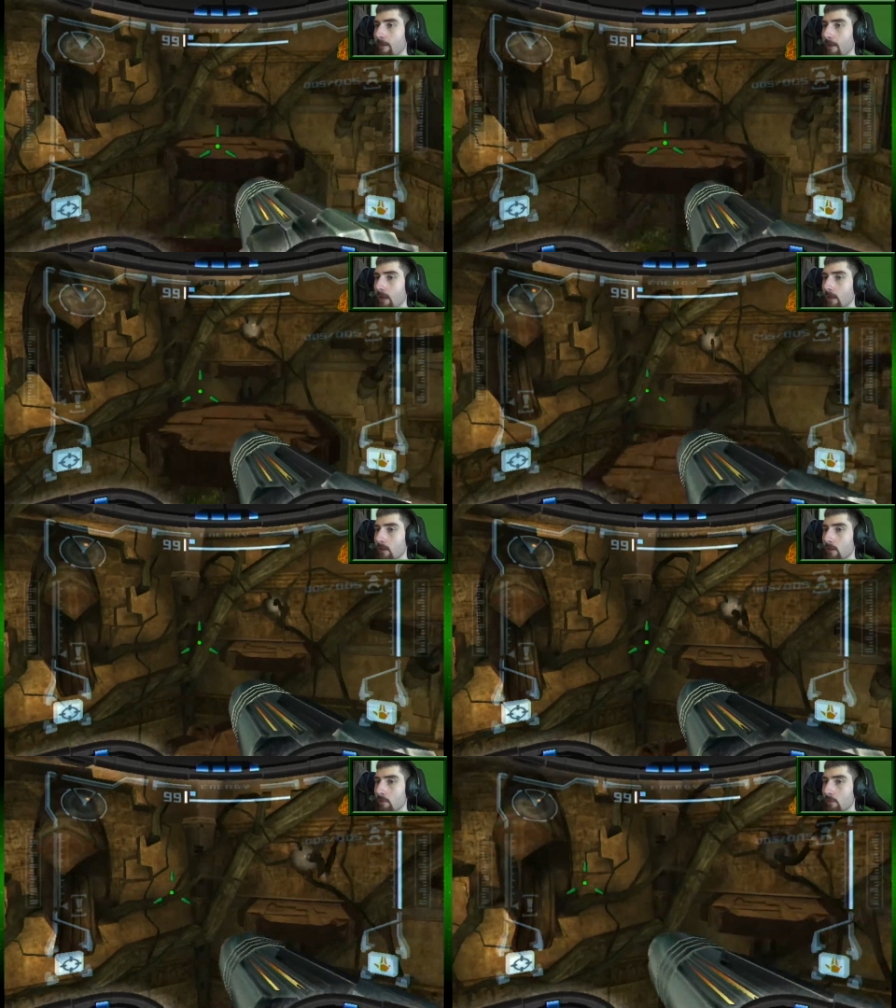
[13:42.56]
And
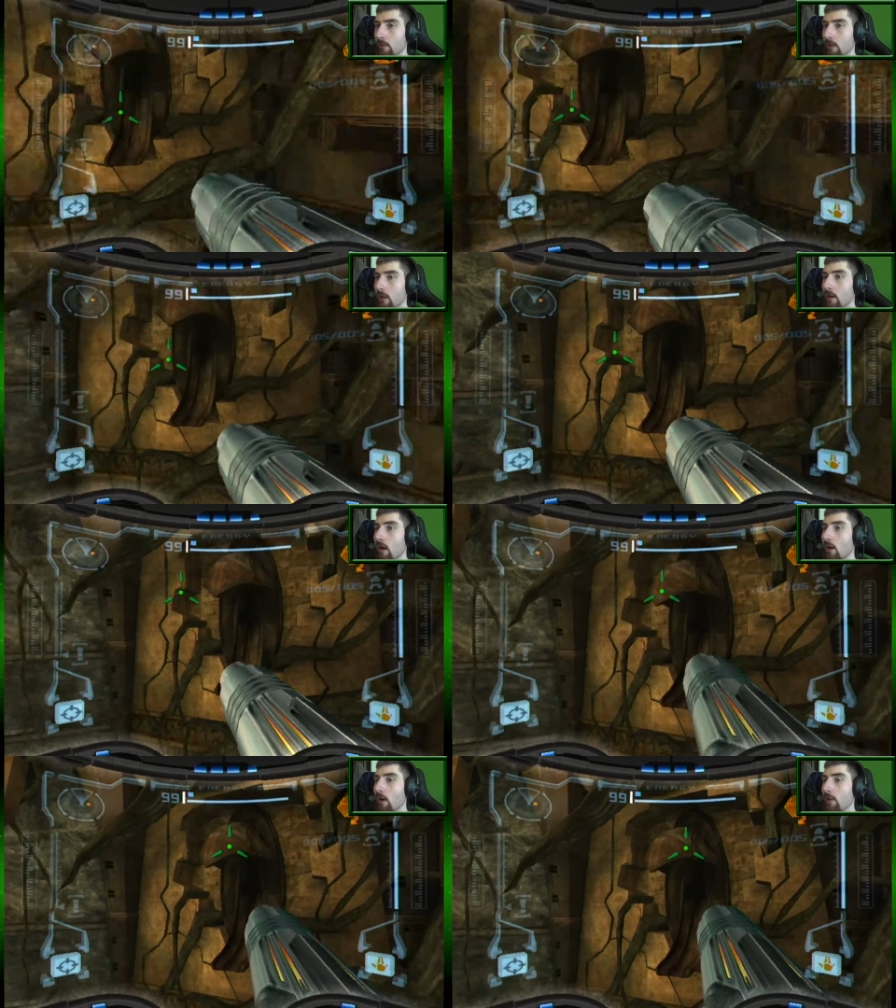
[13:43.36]
jump over here.
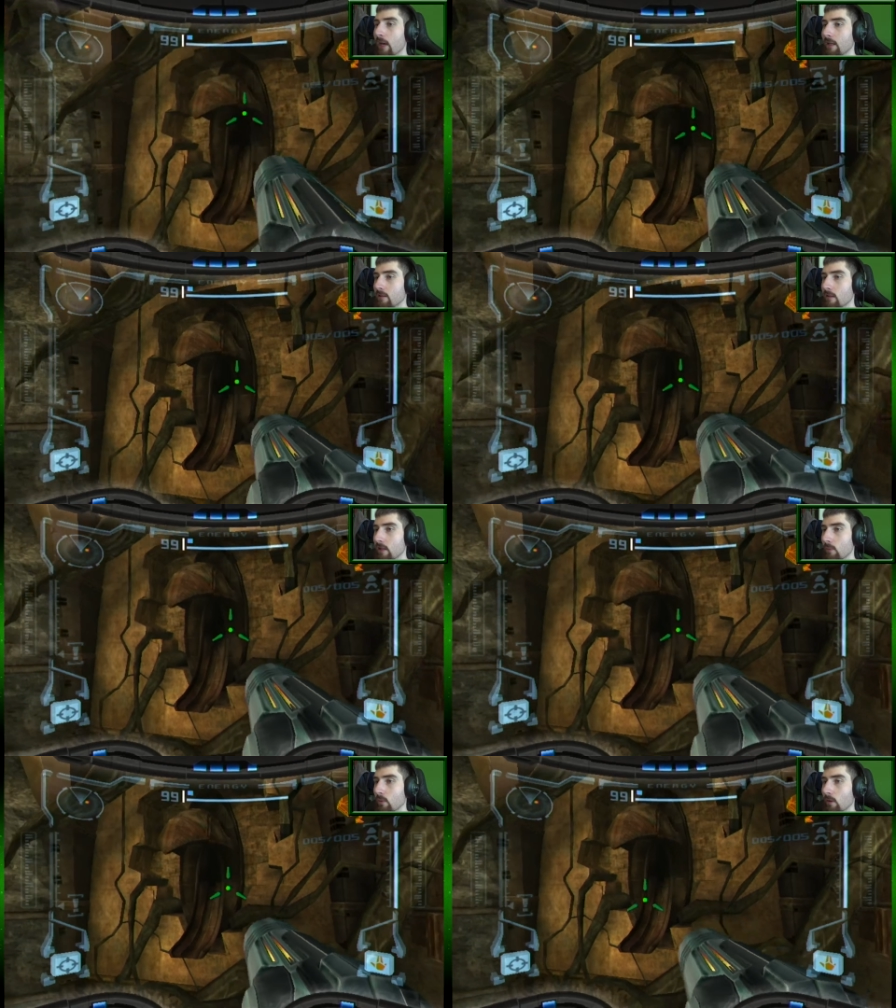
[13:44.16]
Oh, that's the
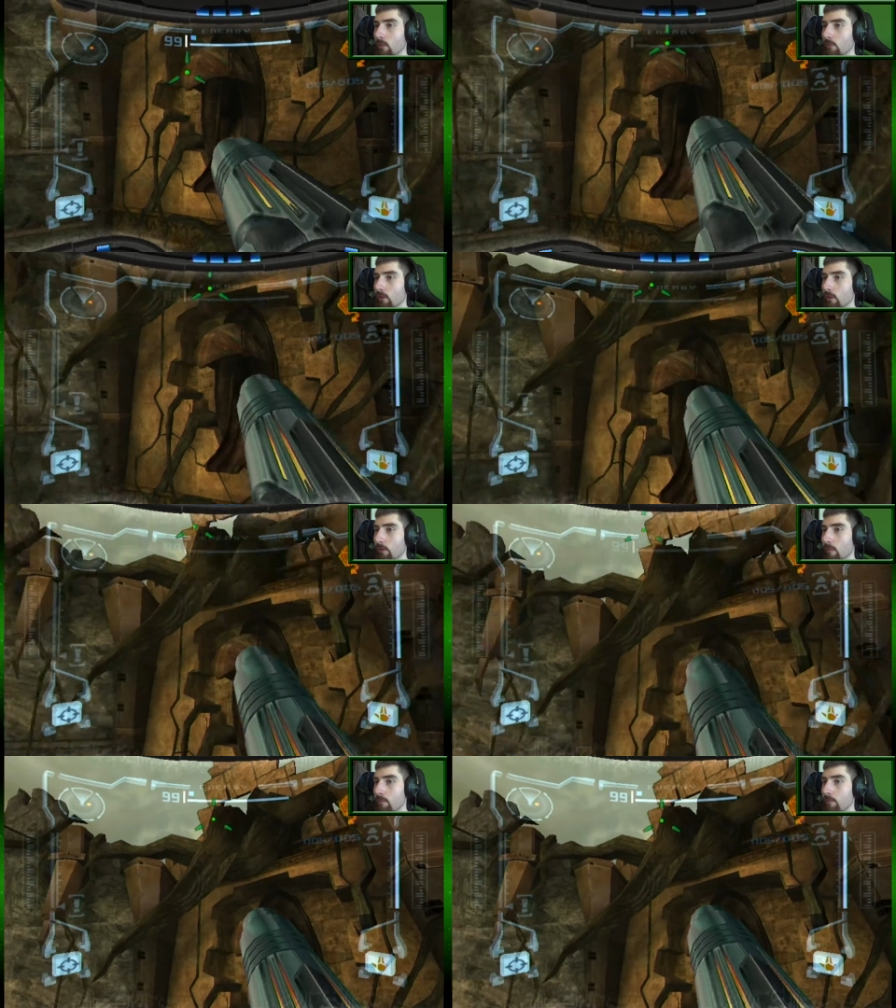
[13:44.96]
thing where water was flowing
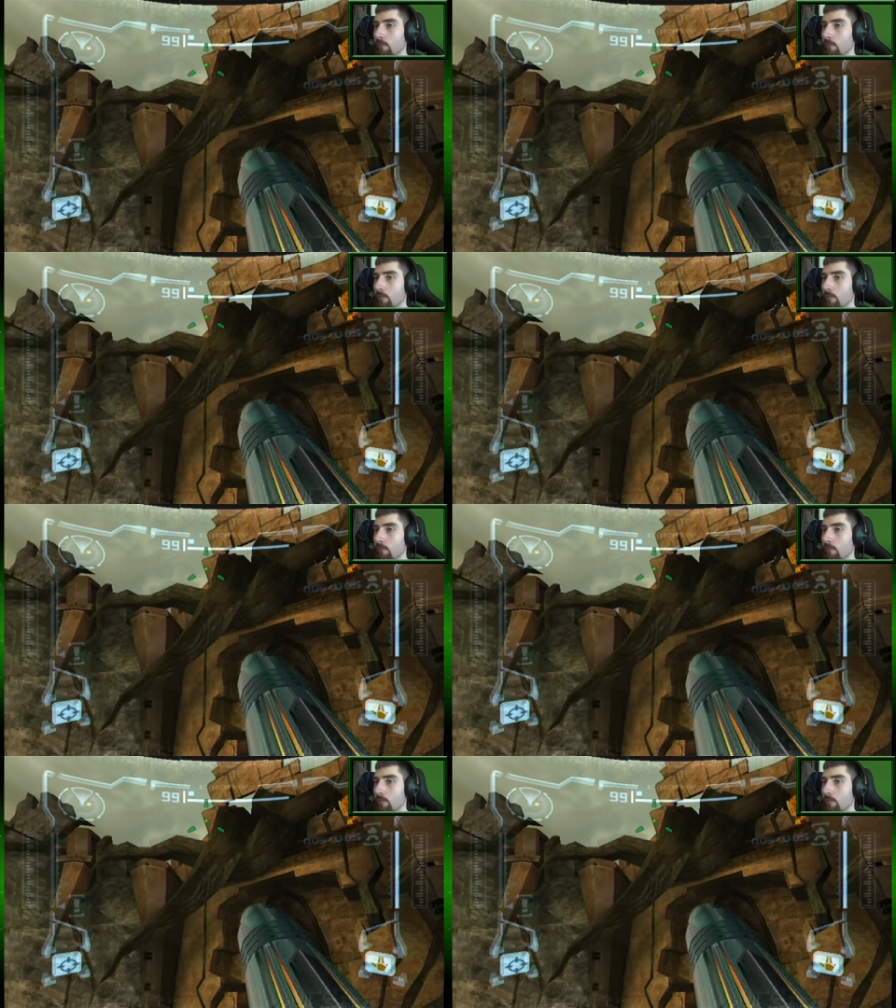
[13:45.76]
from.